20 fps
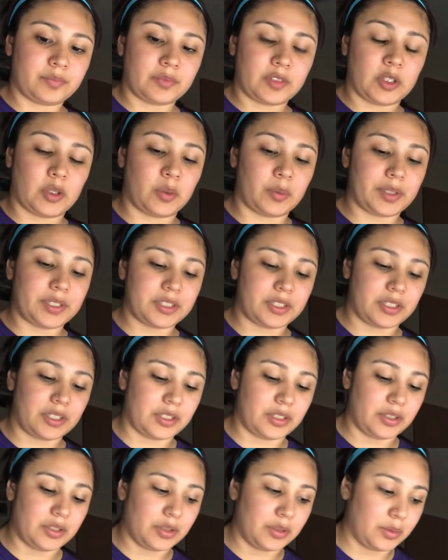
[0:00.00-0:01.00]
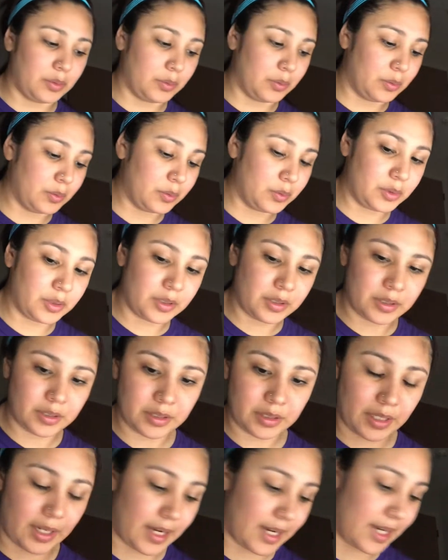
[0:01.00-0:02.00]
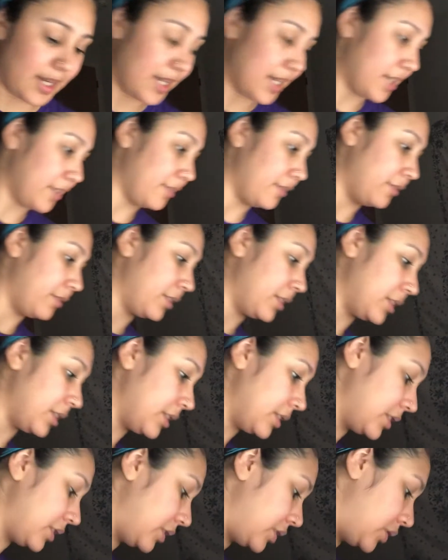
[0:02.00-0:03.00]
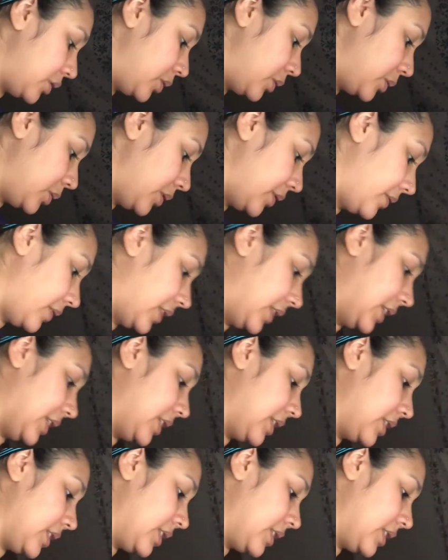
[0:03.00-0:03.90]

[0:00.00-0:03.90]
going to use, I have two of these